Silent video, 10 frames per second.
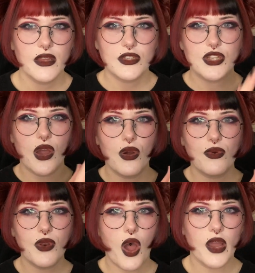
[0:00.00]

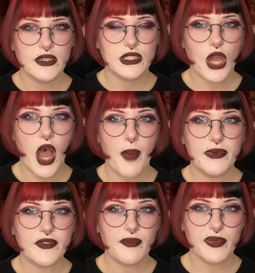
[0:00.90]
tone on top
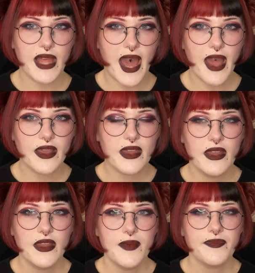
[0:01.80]
of the black,
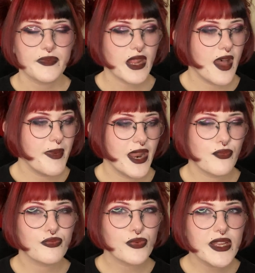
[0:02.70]
and I
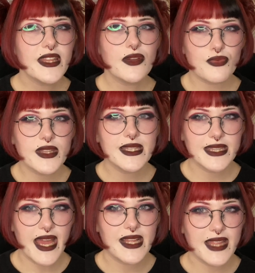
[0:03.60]
really, really
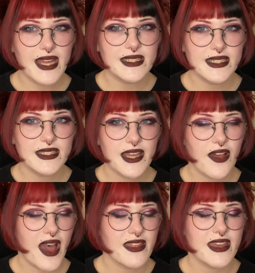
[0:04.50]
like that detail.
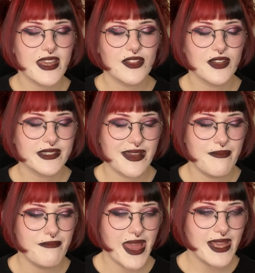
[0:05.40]
I think it looks
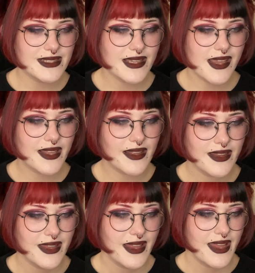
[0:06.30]
amazing,
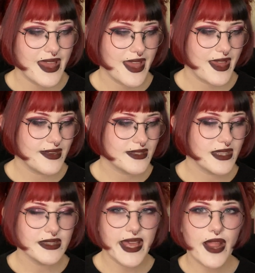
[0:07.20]
and the
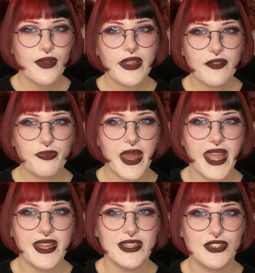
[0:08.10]
layering of
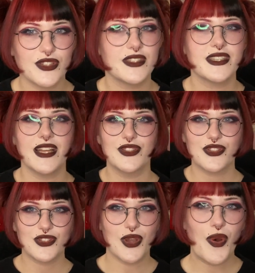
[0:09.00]
paint is just done
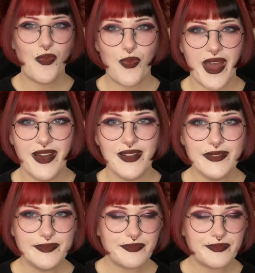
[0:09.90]
so well,